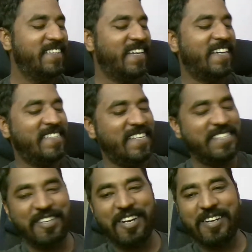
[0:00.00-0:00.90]
Tai
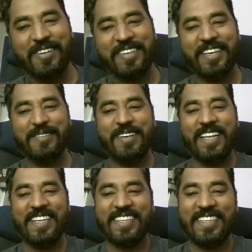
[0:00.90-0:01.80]
says you're not looking
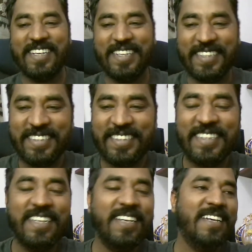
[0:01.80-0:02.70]
well.
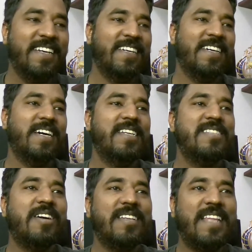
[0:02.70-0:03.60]

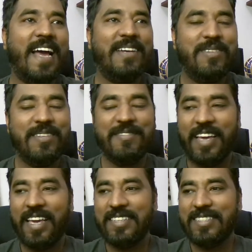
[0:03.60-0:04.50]
It's not that
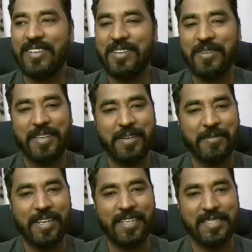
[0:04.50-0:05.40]
way. It's not looking
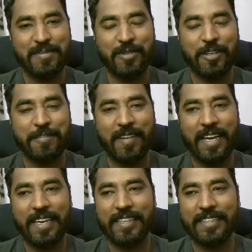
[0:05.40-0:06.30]
well. It's more of
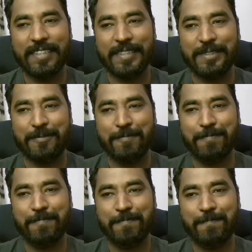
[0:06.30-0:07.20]
like
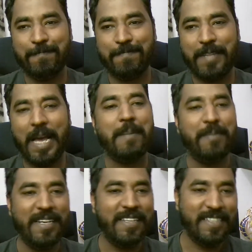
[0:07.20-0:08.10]
I've
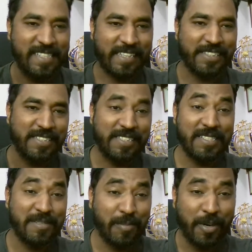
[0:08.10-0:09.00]
been in the session
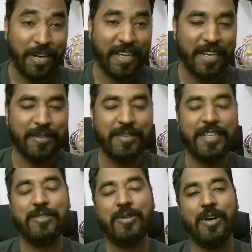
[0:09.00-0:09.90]
since morning around
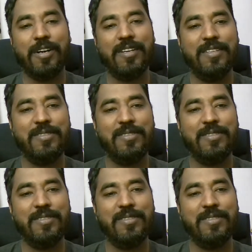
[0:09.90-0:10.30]
8 o'clock.